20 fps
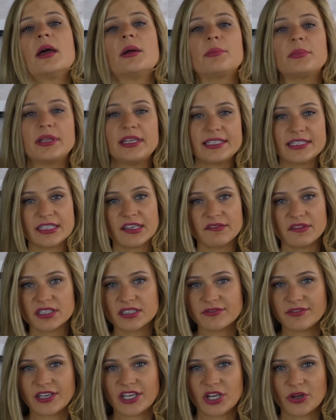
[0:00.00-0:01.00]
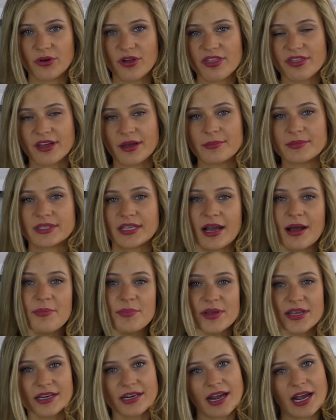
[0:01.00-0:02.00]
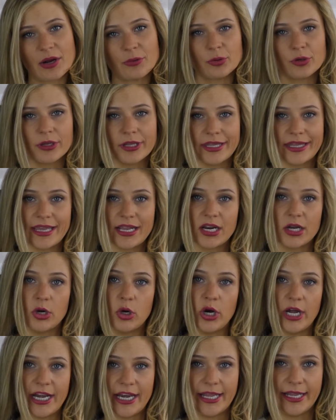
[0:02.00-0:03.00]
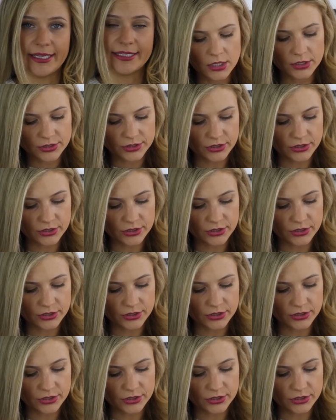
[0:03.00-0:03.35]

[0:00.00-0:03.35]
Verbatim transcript: please give this video a thumbs up and I will get on it.